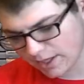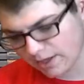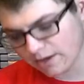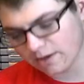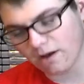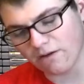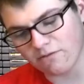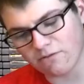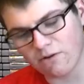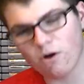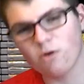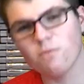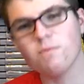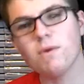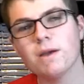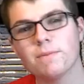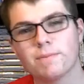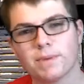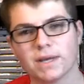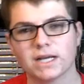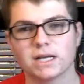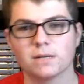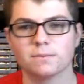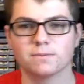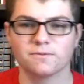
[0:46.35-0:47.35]
of all my
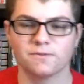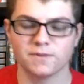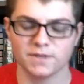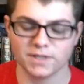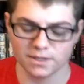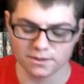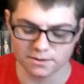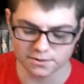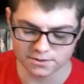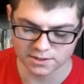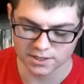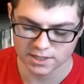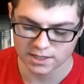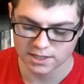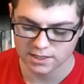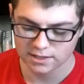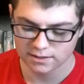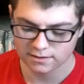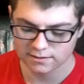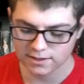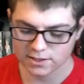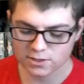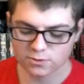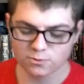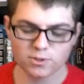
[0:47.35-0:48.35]
pickups videos,
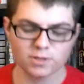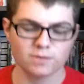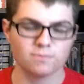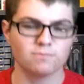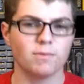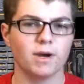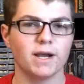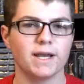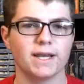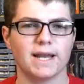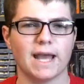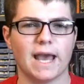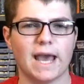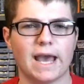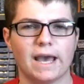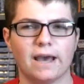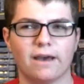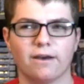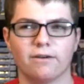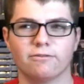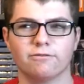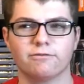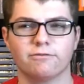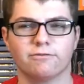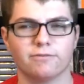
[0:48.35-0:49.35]
this one might
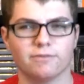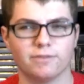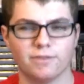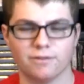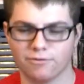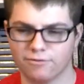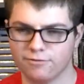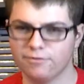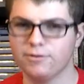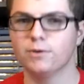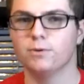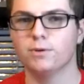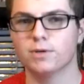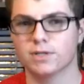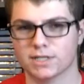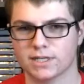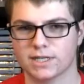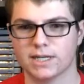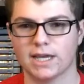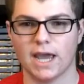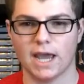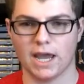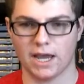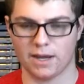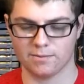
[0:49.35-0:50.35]
have the
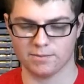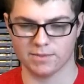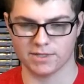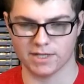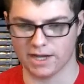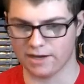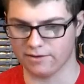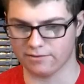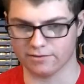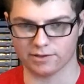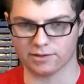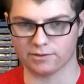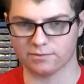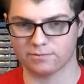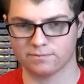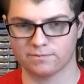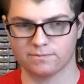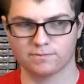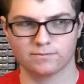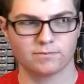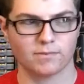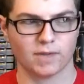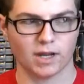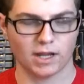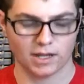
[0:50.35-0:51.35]
fewest games ever.
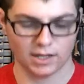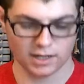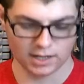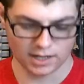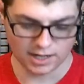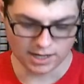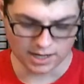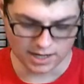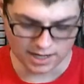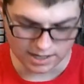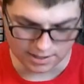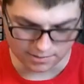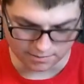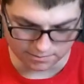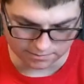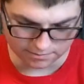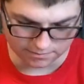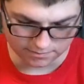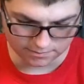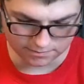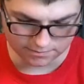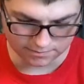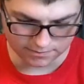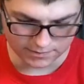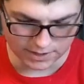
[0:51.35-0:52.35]

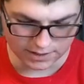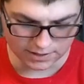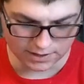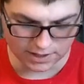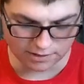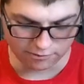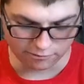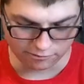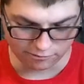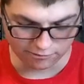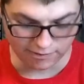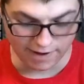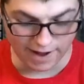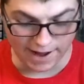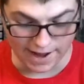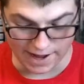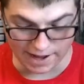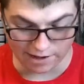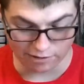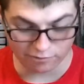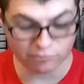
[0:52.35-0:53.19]
There are 5